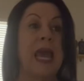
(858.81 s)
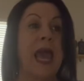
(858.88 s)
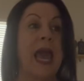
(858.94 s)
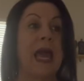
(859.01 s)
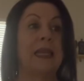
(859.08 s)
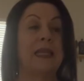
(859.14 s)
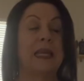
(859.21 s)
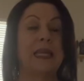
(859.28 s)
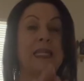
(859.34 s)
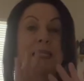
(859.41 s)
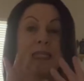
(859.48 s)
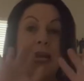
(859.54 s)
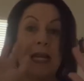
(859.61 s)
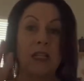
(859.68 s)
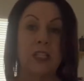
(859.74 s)
and the
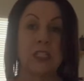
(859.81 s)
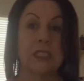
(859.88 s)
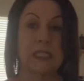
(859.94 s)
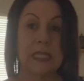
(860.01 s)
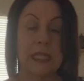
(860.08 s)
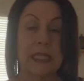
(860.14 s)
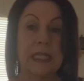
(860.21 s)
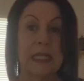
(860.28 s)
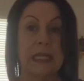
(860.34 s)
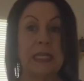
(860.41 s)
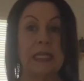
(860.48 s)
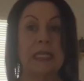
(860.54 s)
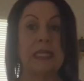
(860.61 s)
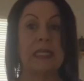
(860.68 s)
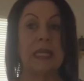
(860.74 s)
inside looks
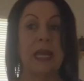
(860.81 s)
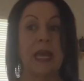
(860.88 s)
clean,